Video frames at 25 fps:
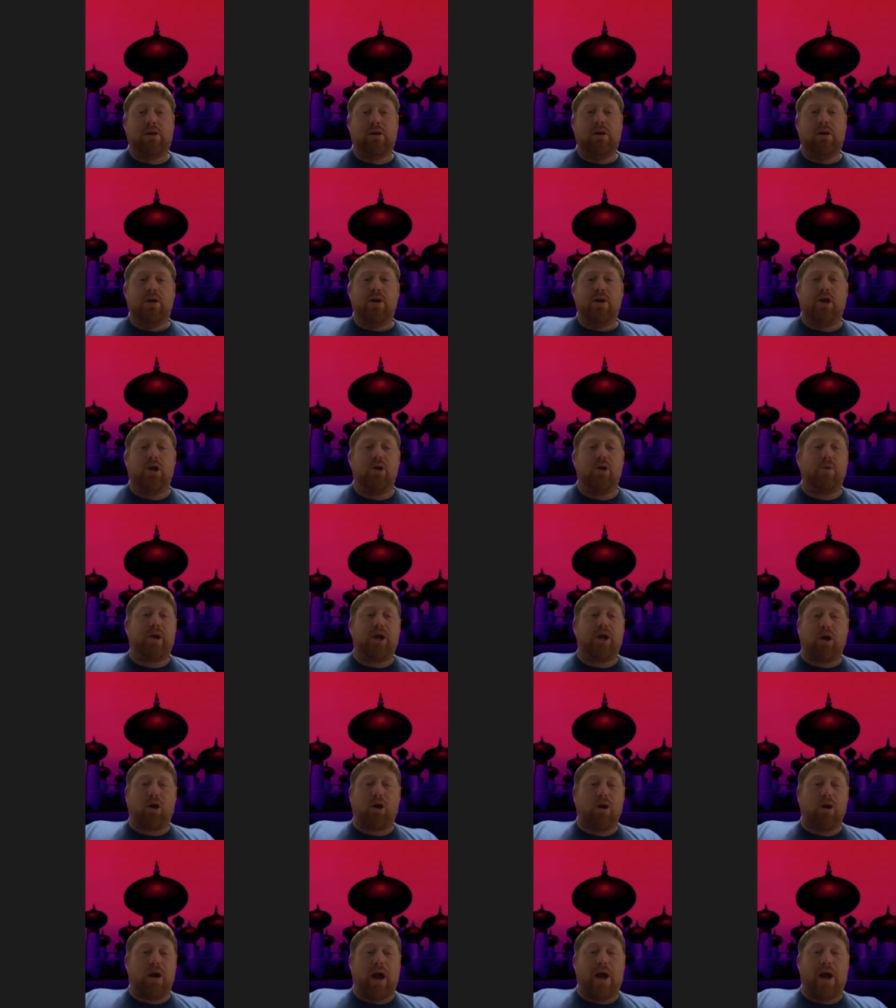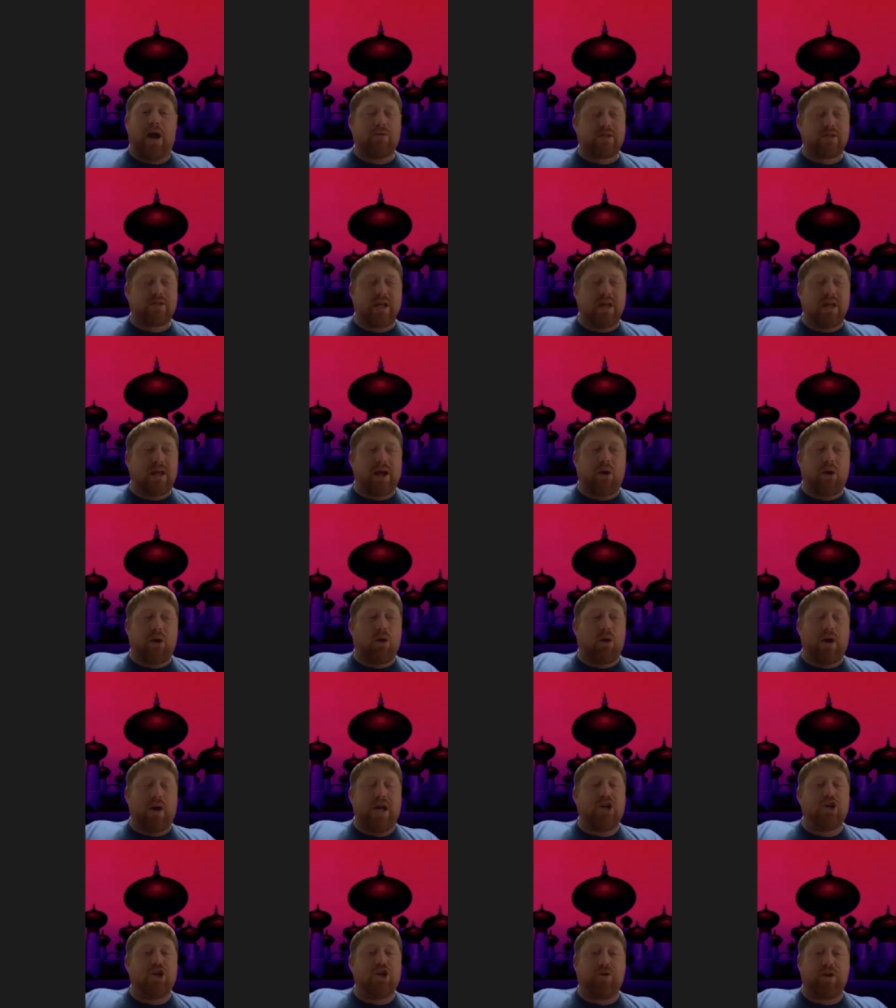You don't get hurt. I don't see a lot of
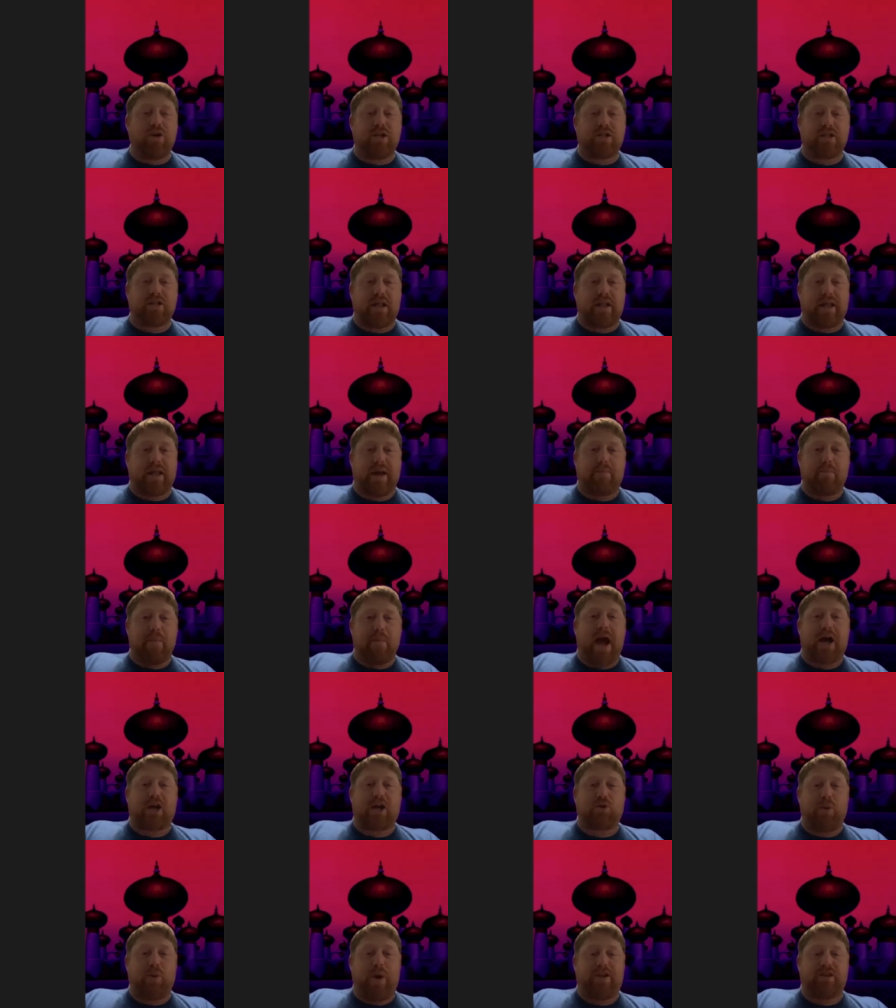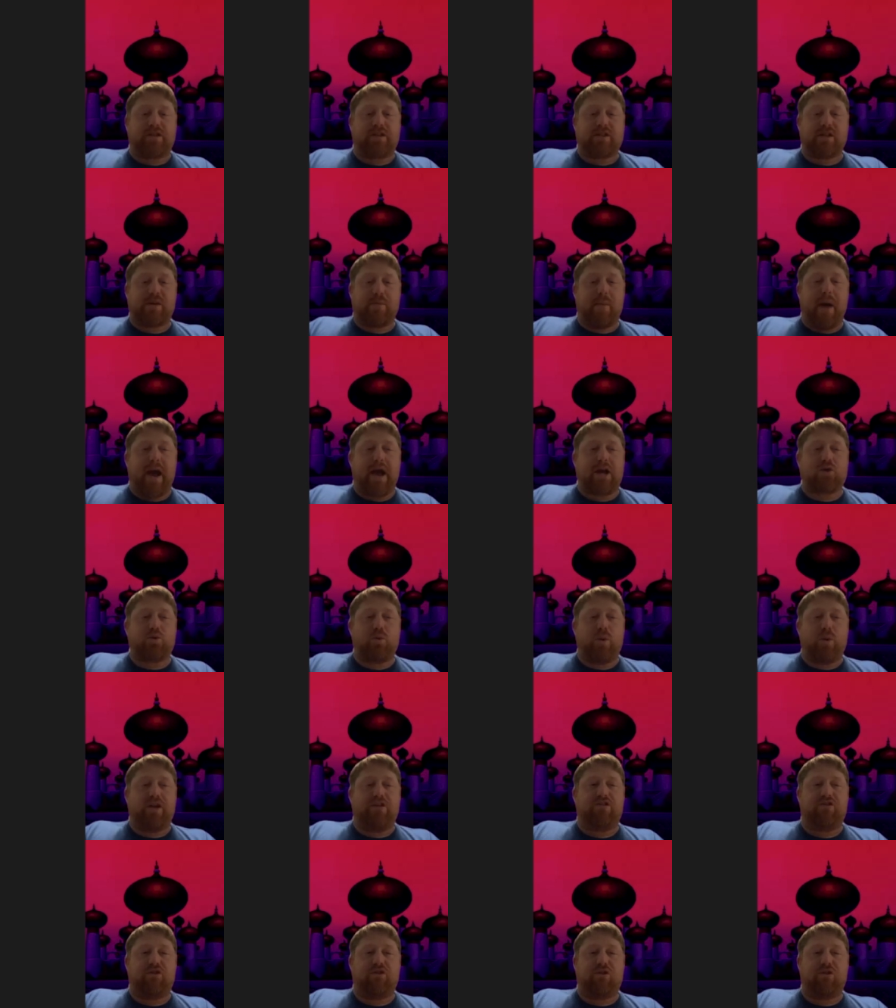injuries at like max weights, because at max
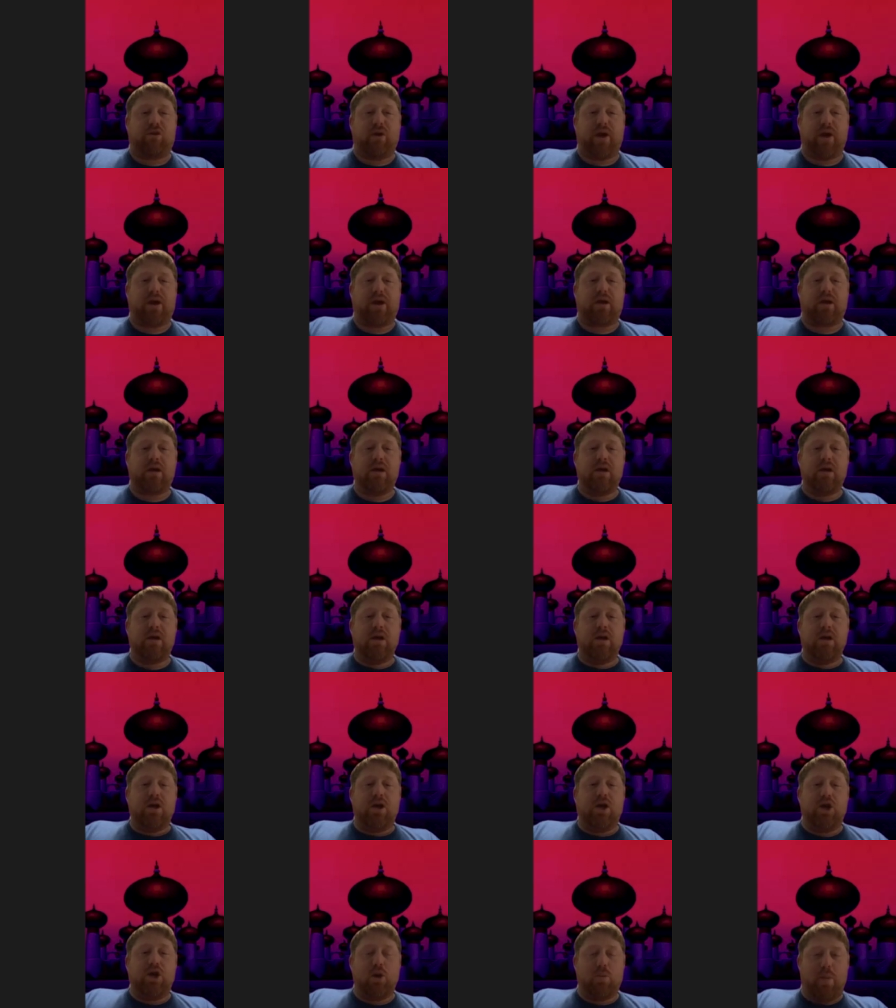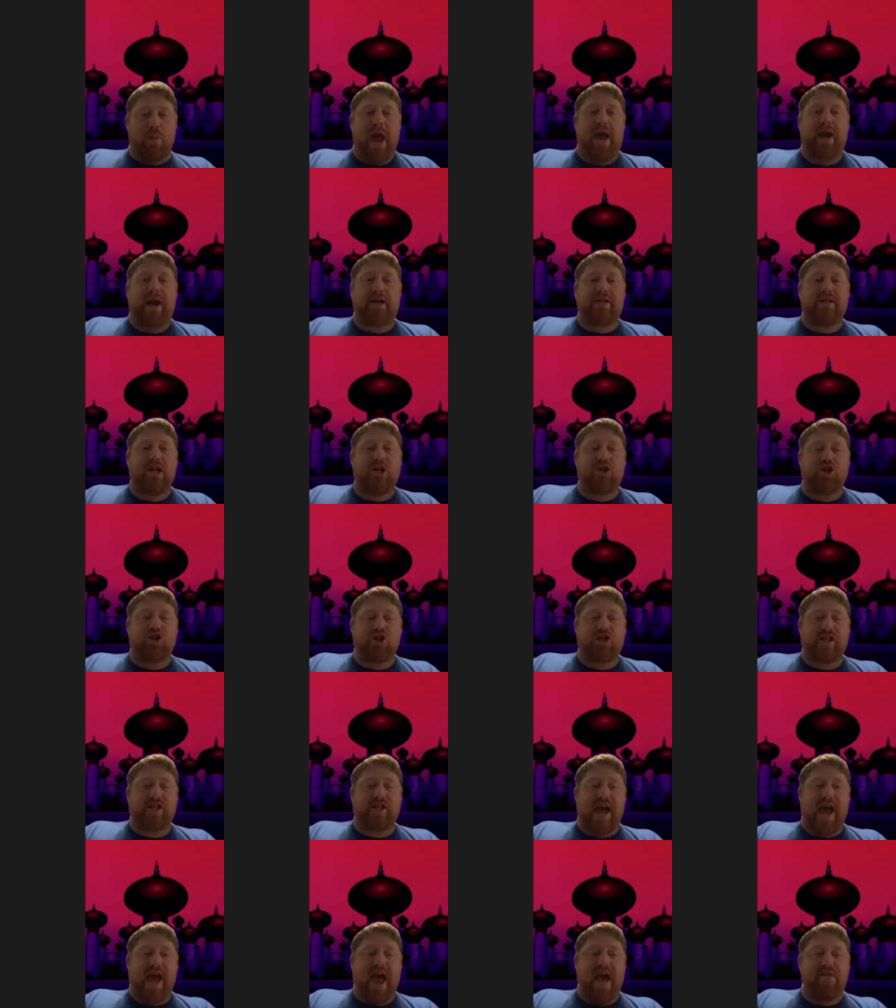weights, you're paying attention
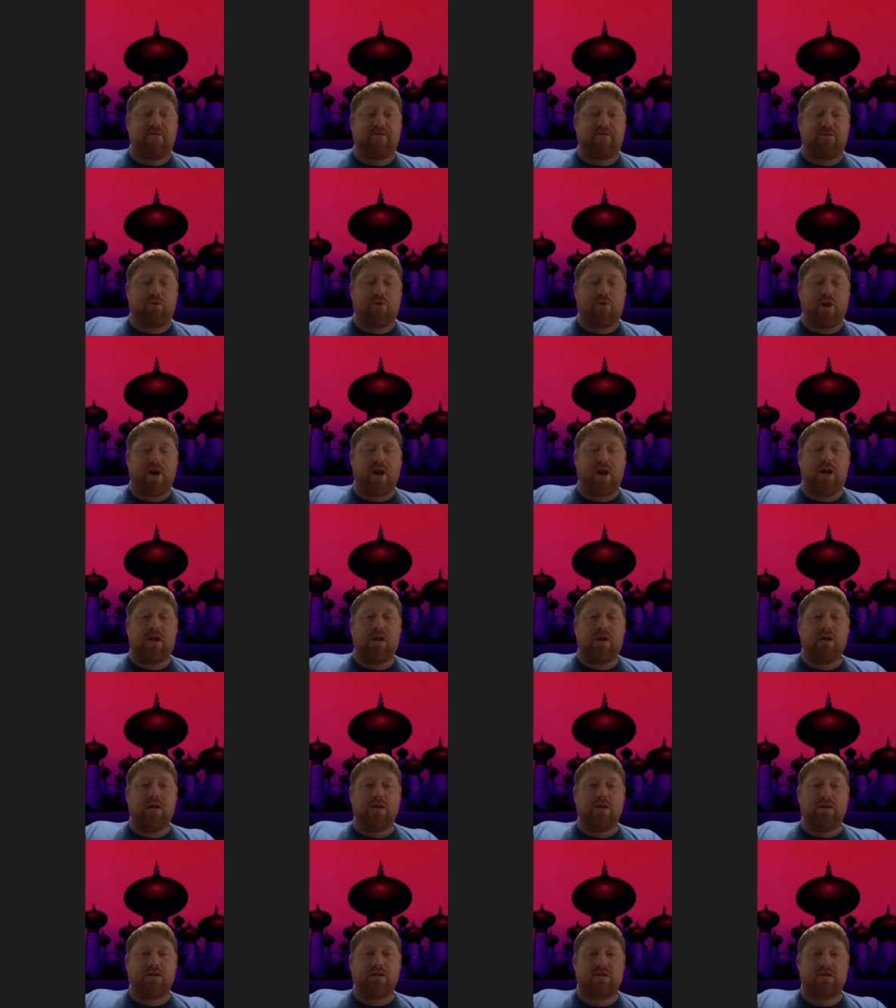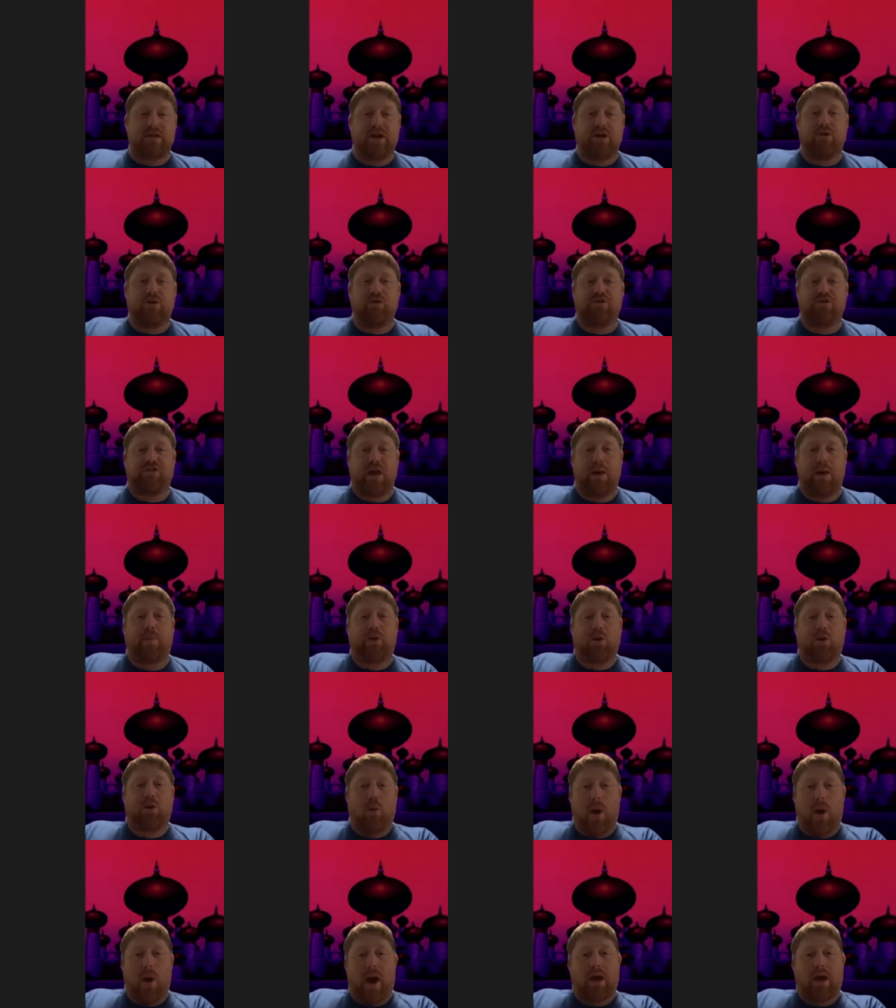to every single step of the
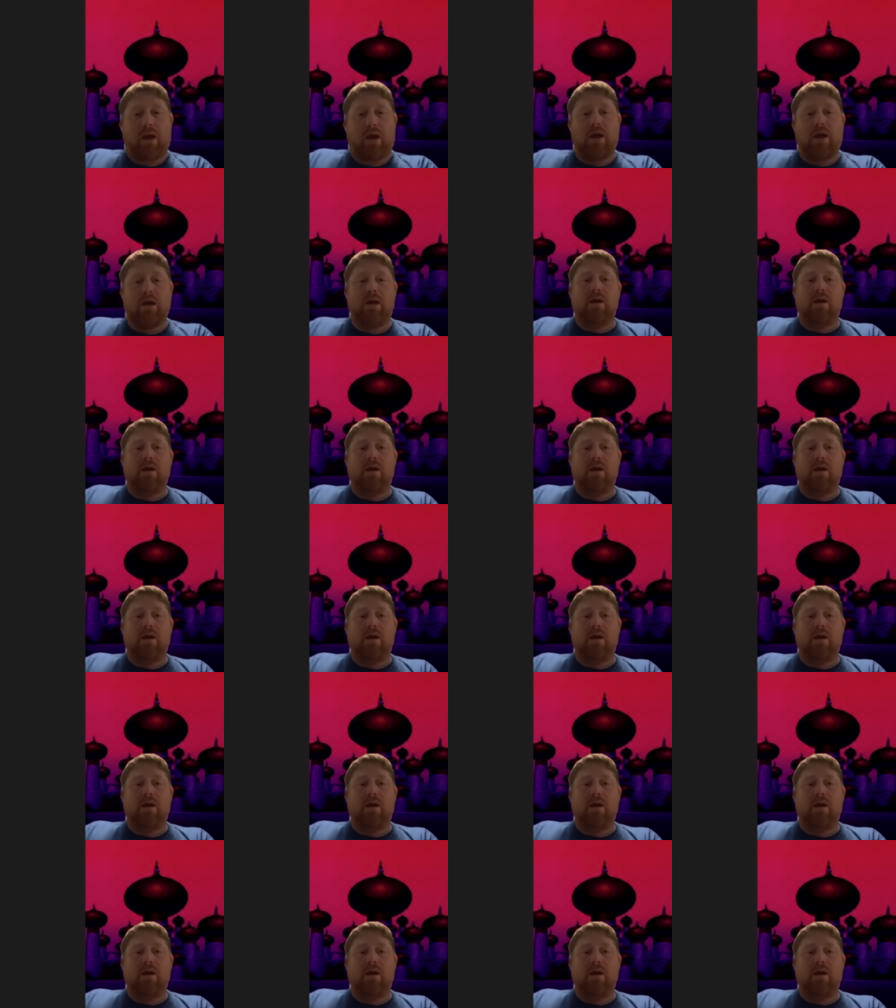way,